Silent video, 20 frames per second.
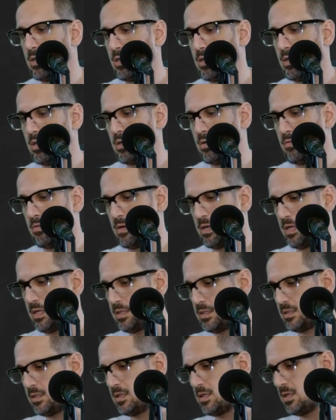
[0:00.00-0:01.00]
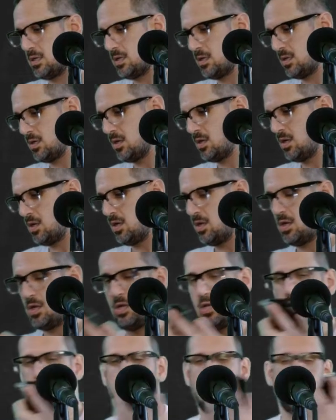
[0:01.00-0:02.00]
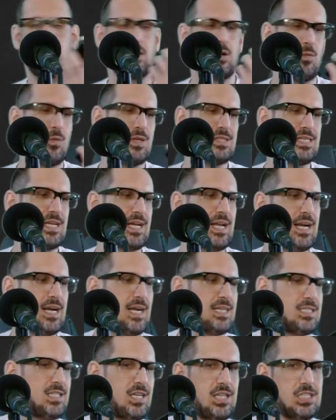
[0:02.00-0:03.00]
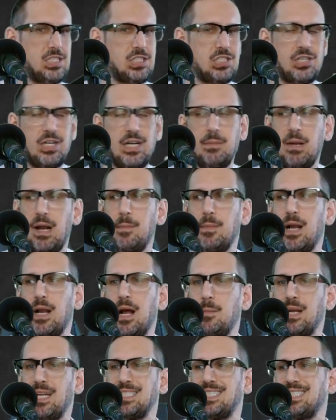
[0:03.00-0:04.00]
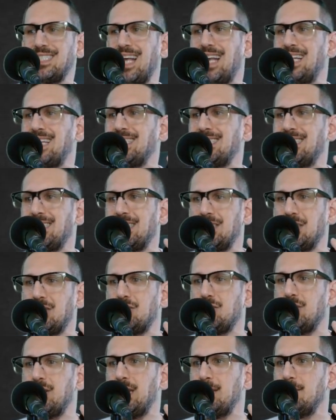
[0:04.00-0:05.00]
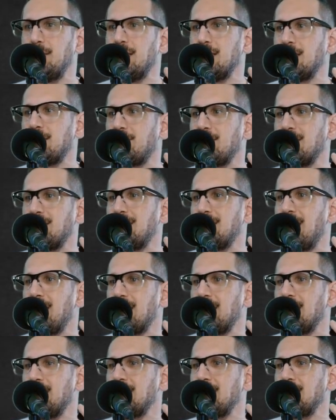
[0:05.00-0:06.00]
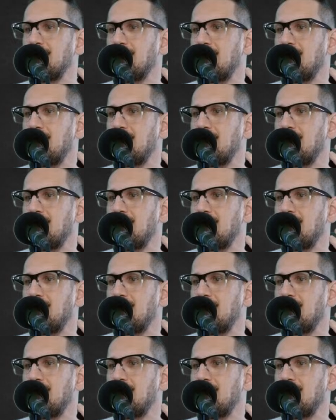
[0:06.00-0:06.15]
All right. Hold on one second. I got you on the stream, and I'm gonna silence the stream just for a second because